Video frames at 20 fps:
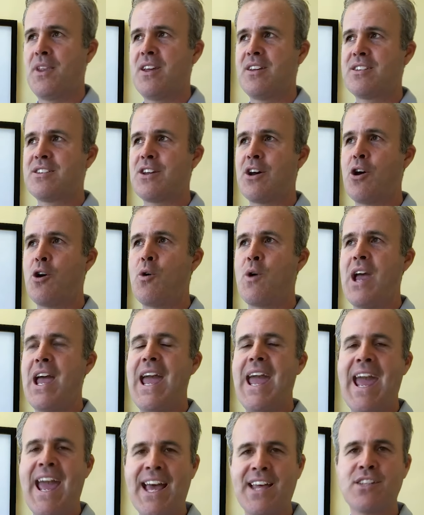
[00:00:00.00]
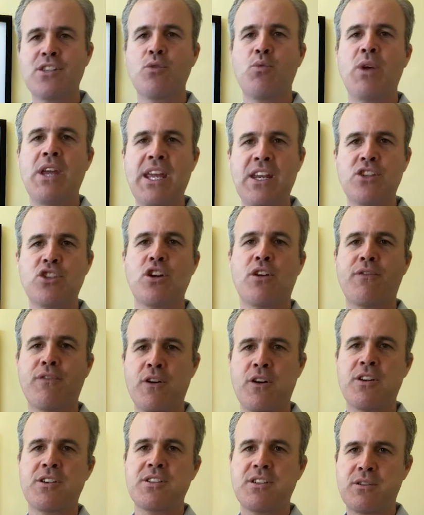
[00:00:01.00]
So as we
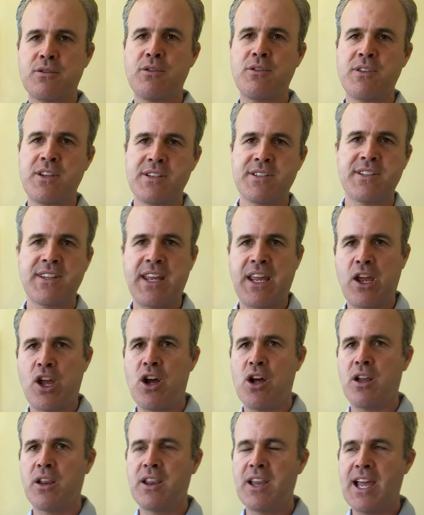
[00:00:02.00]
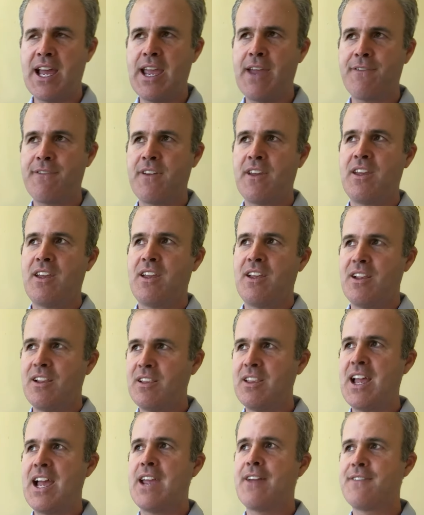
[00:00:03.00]
traverse through this thing called
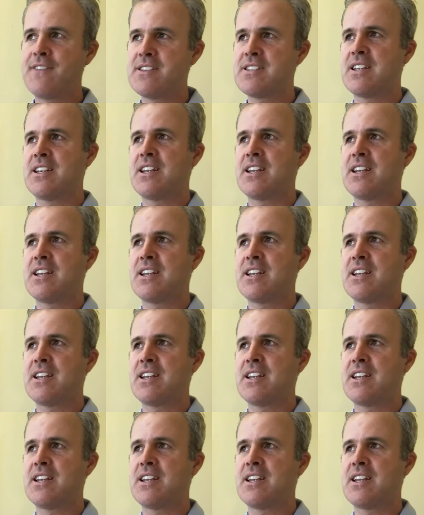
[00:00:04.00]
life is